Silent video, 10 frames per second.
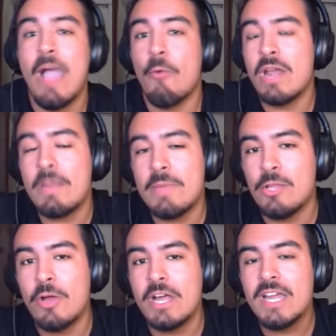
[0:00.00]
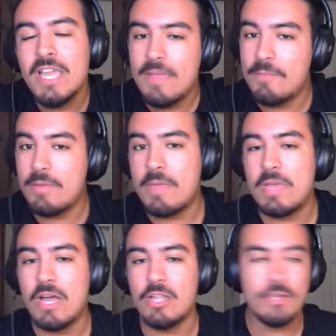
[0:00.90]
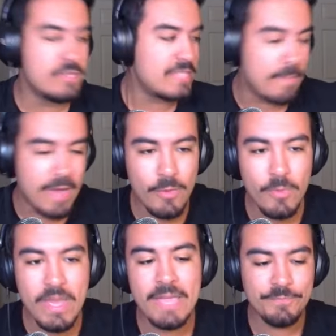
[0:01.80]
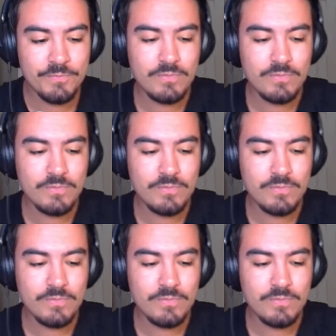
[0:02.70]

I want to be a lawyer, but maybe I'll lose. And by the way,